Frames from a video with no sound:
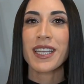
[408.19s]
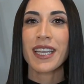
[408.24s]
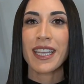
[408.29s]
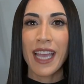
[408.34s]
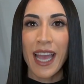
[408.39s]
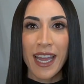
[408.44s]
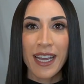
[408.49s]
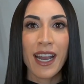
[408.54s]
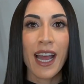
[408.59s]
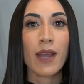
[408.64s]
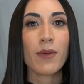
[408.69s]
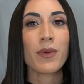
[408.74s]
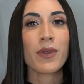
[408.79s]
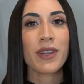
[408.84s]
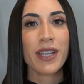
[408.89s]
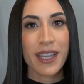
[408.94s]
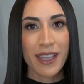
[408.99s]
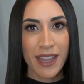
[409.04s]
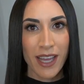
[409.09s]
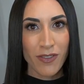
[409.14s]
Again, I will
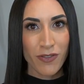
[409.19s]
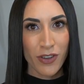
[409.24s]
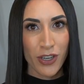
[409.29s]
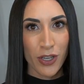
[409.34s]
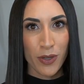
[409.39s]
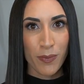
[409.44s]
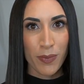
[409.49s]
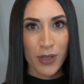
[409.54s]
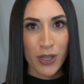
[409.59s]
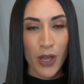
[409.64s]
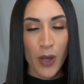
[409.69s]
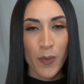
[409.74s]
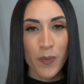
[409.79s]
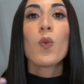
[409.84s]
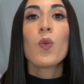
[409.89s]
link that for you below.